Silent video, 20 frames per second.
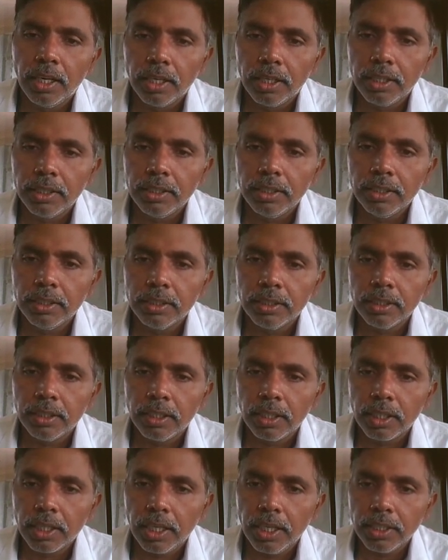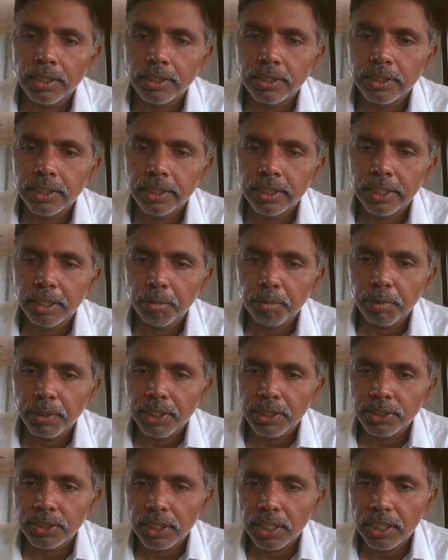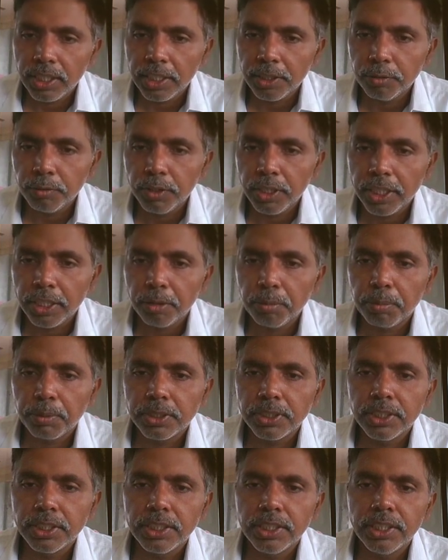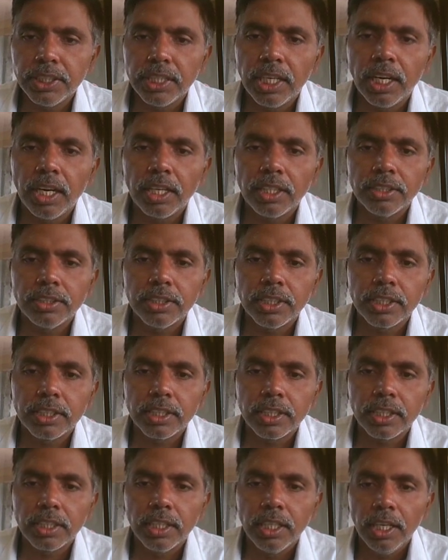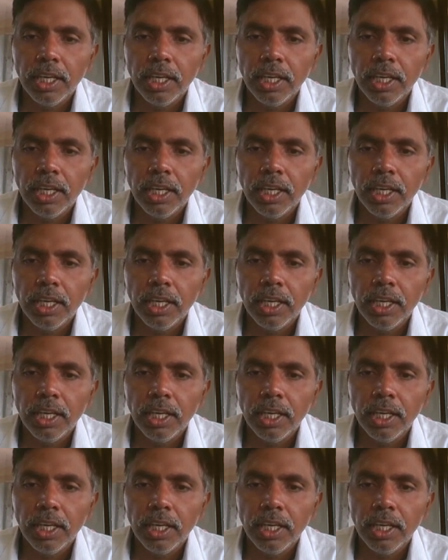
in constant temperature line we are representing horizontal.